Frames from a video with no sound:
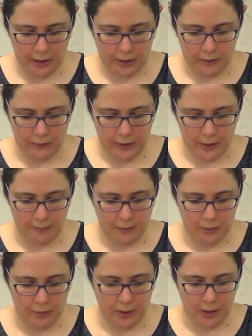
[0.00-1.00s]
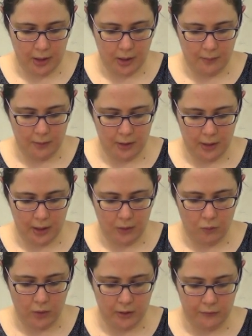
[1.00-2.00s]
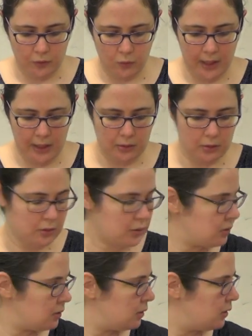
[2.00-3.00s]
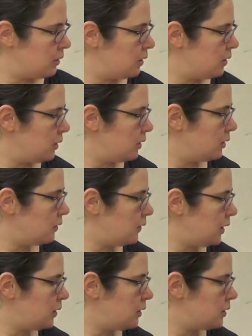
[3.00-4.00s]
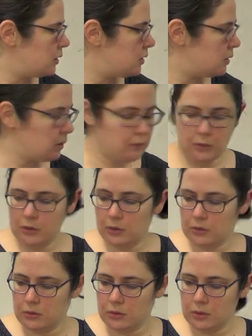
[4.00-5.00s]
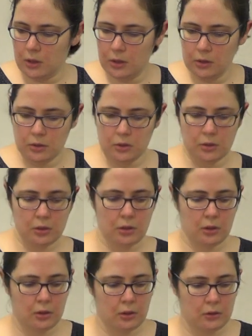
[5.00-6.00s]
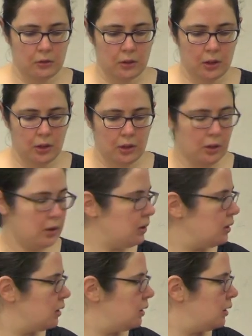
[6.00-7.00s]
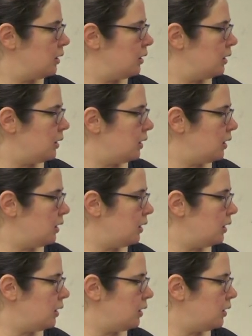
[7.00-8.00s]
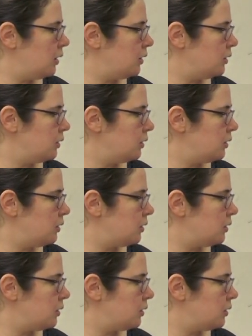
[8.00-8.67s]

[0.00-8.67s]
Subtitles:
now on the blue cart, I'm going to add one of the weights. All right, I'm going to start. Okay, and